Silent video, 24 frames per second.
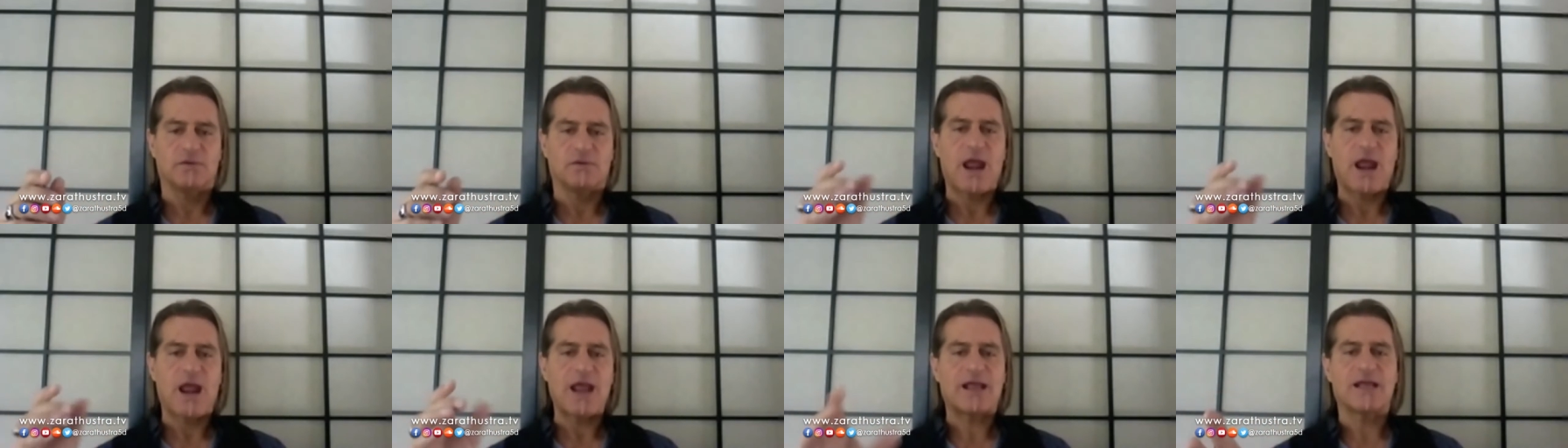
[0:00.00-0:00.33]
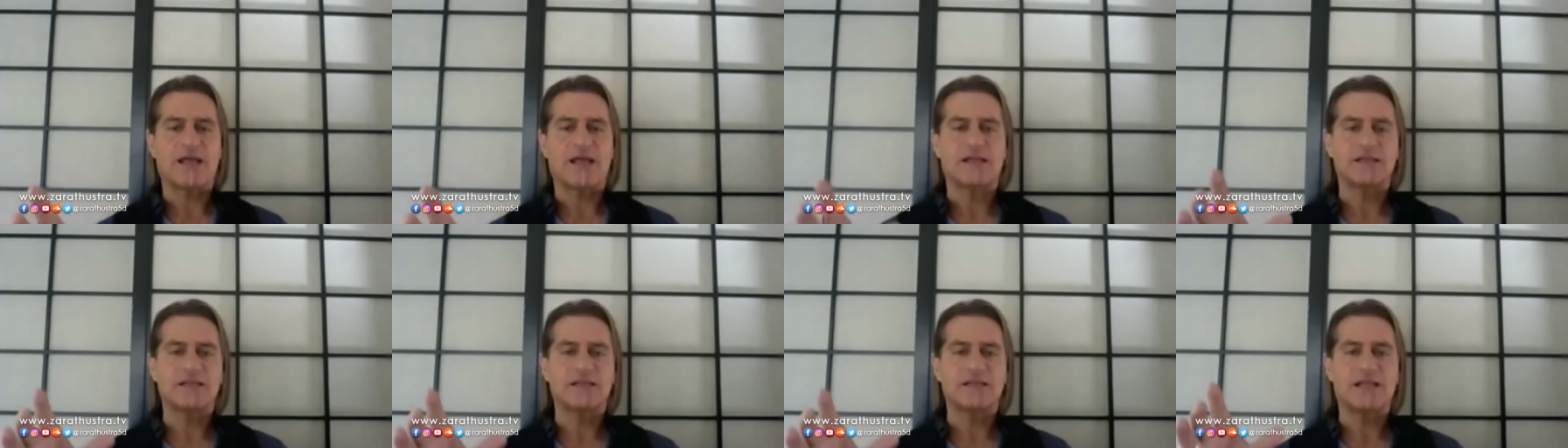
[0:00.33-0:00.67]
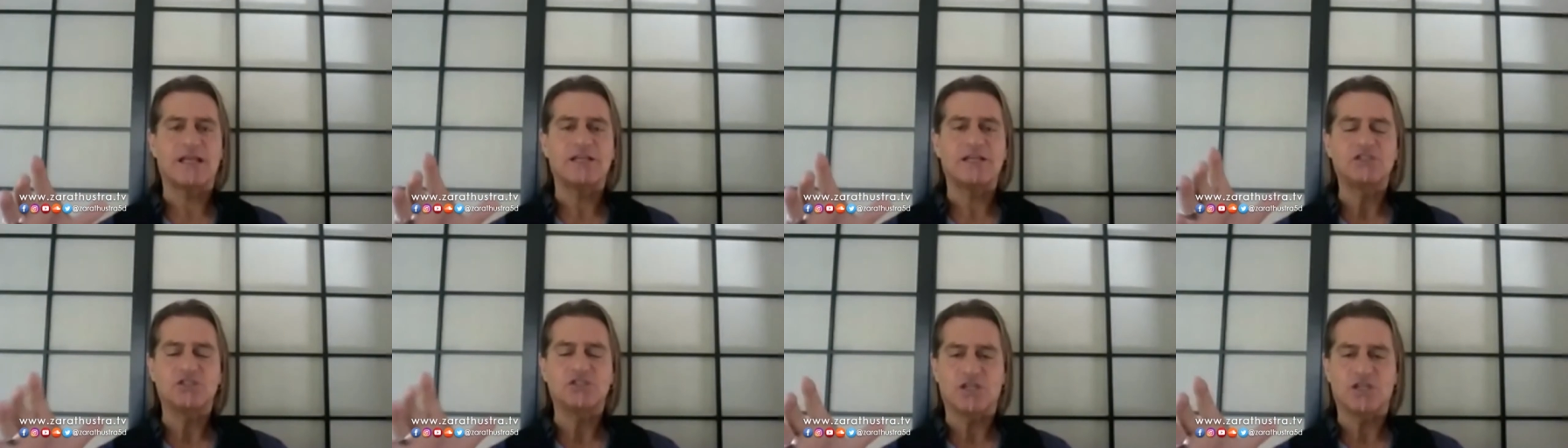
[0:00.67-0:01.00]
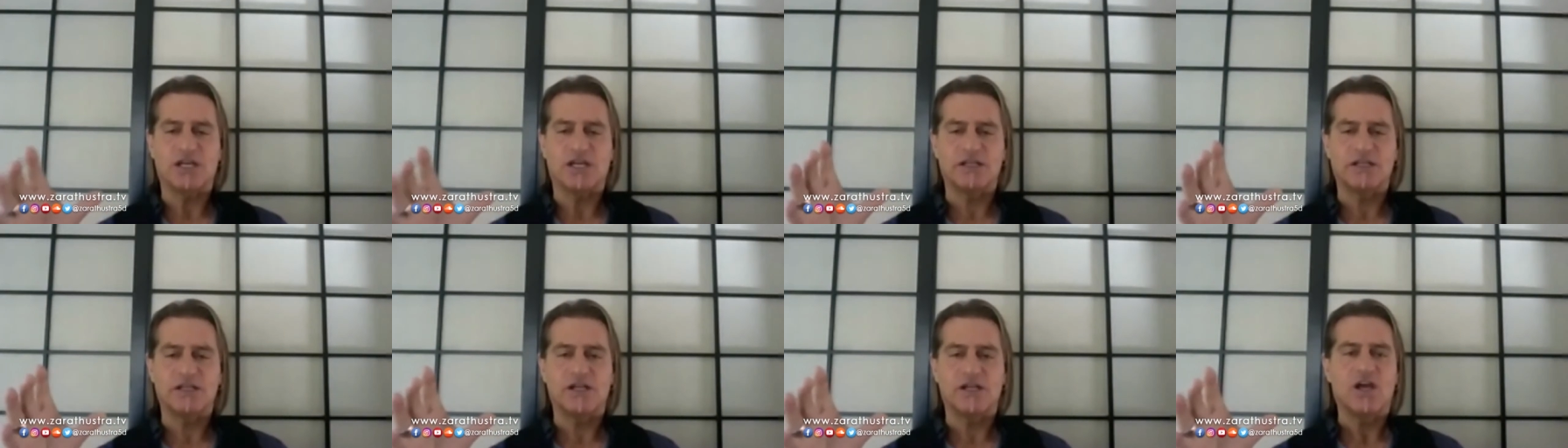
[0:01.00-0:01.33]

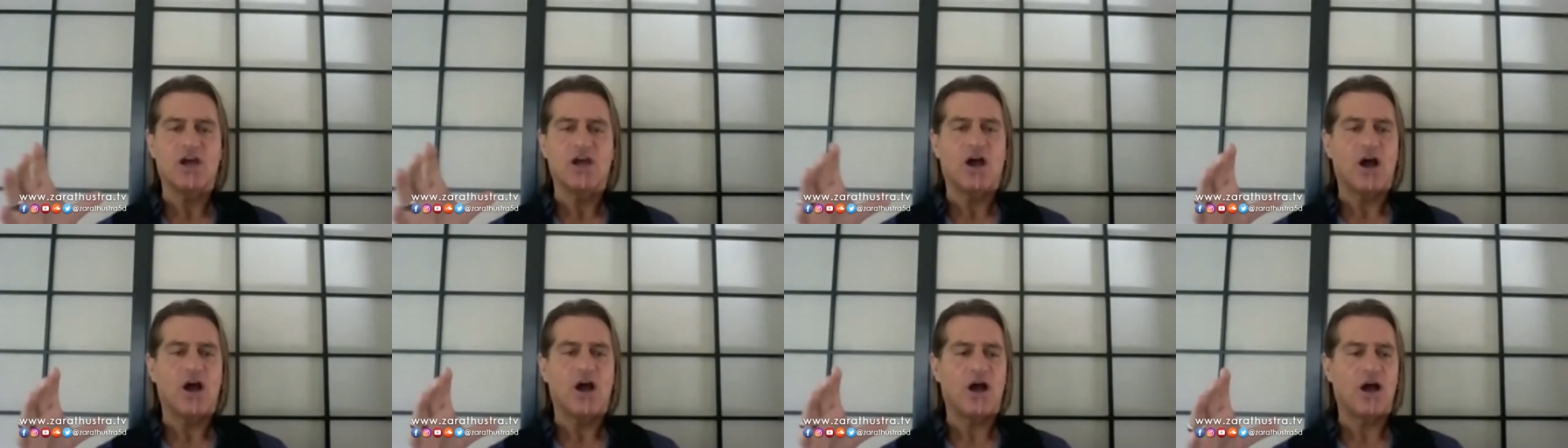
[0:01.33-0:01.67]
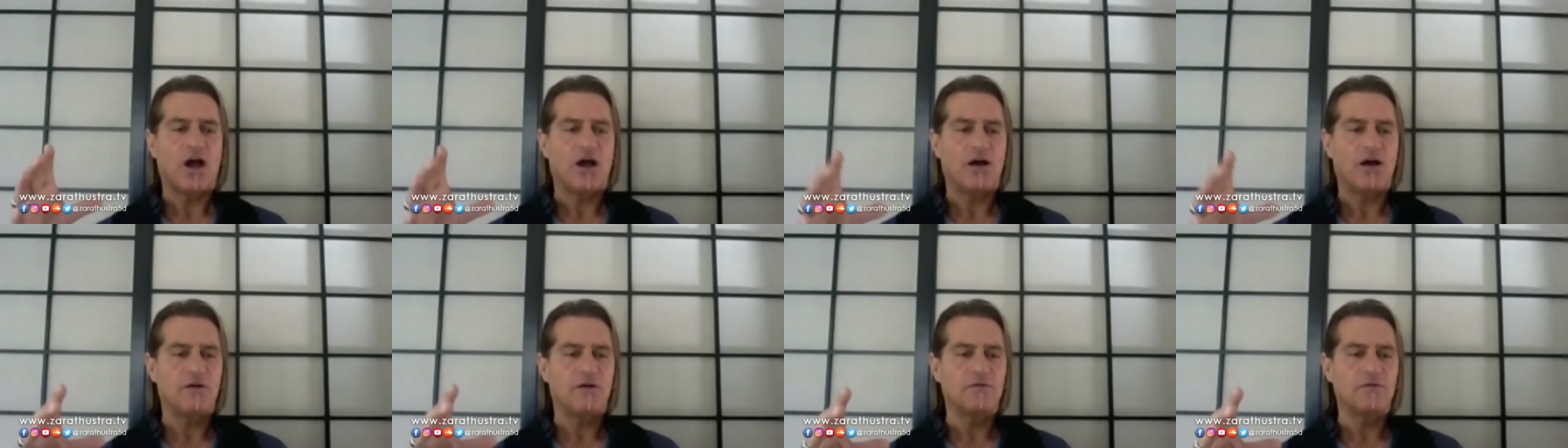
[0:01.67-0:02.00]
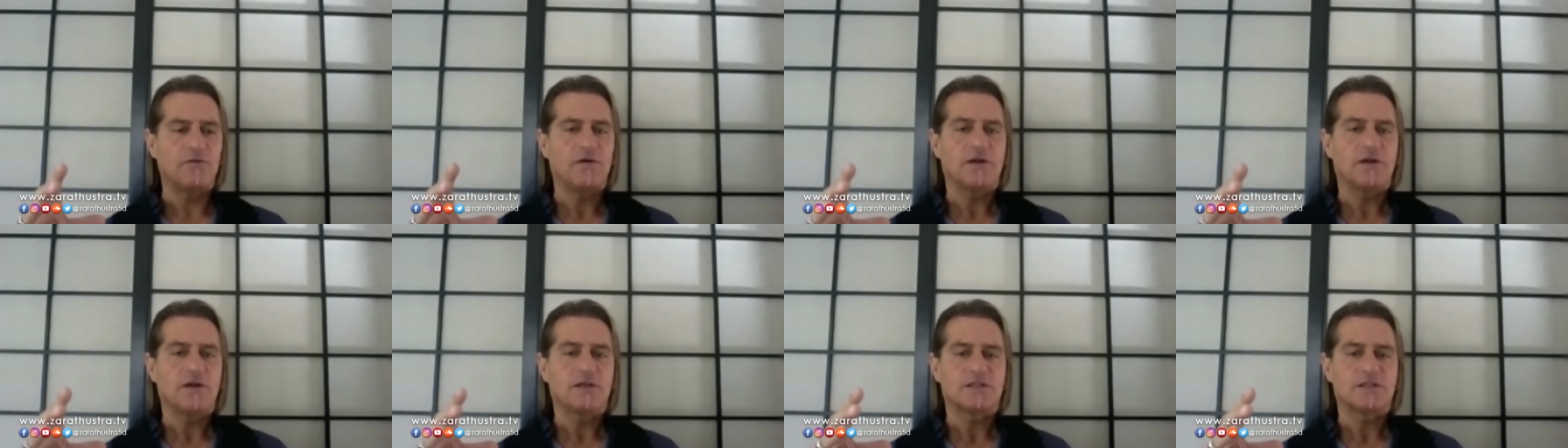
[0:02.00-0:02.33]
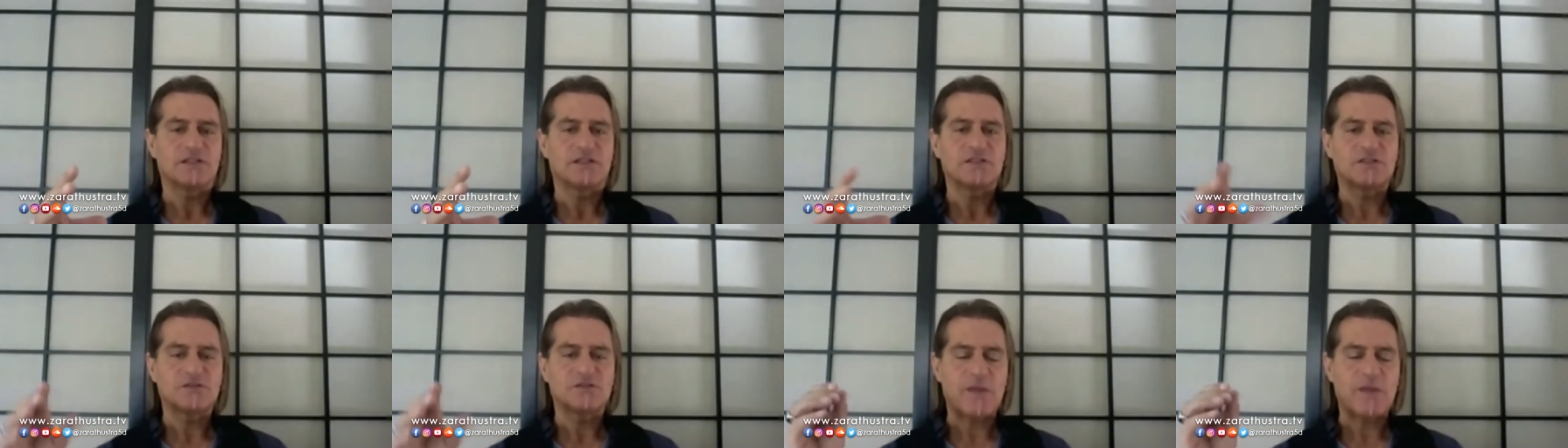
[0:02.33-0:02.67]
recognition of
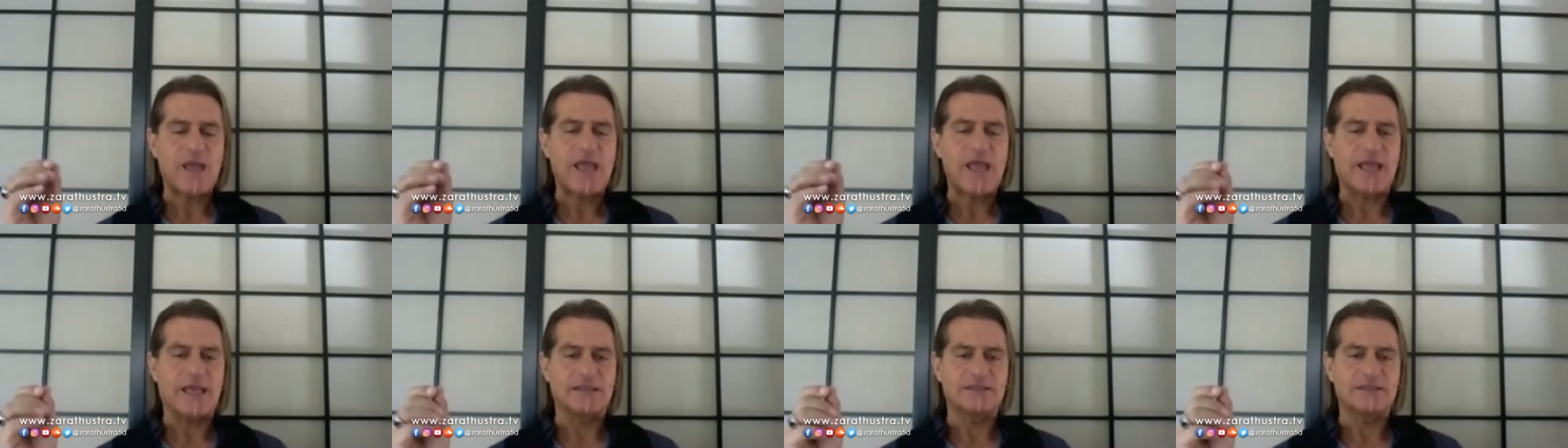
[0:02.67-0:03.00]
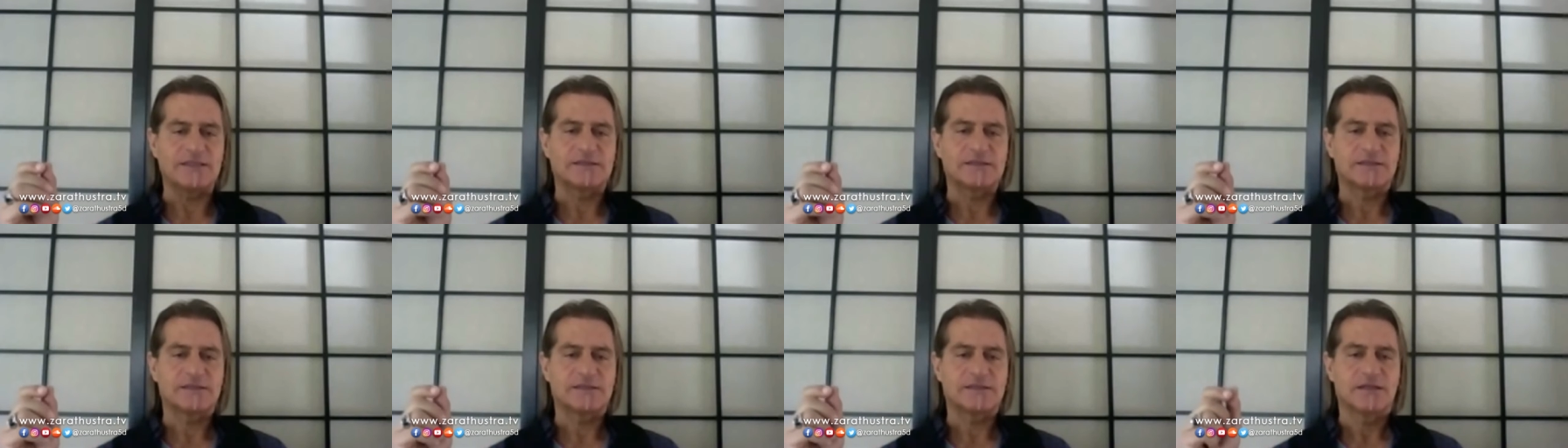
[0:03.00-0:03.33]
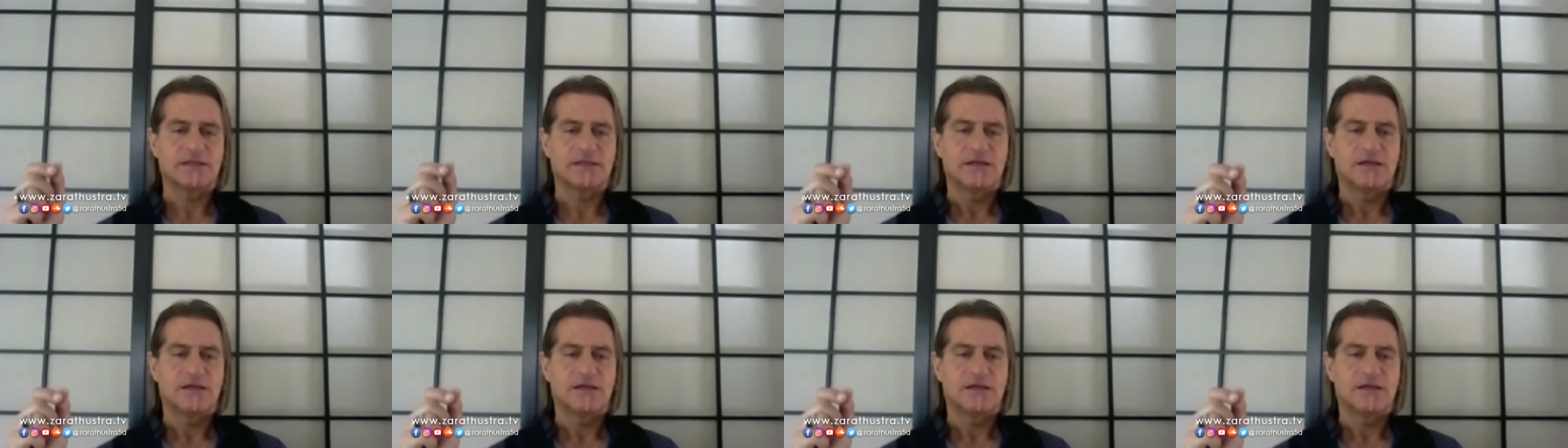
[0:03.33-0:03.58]
the space,